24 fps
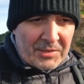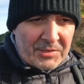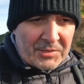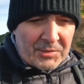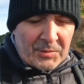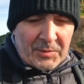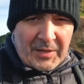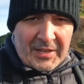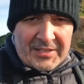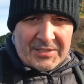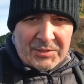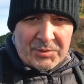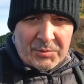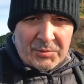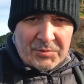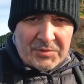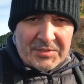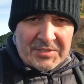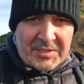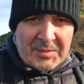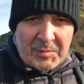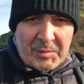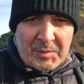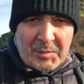So let's go and
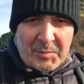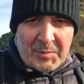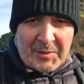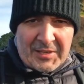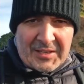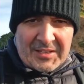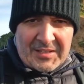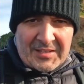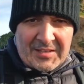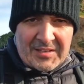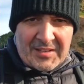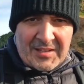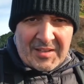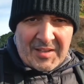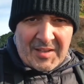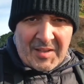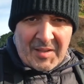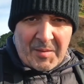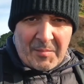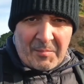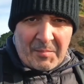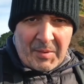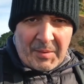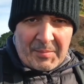see whether we can
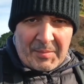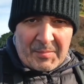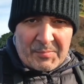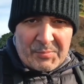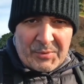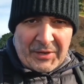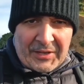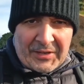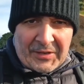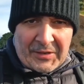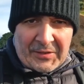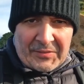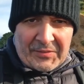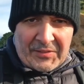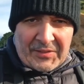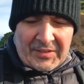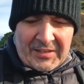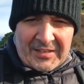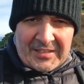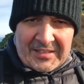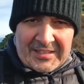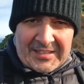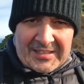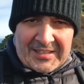maybe break out the
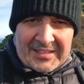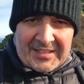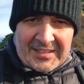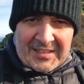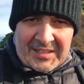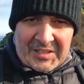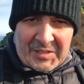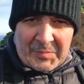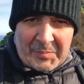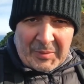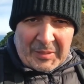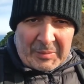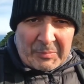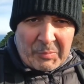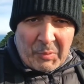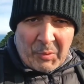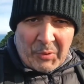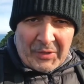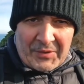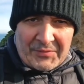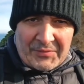big boy for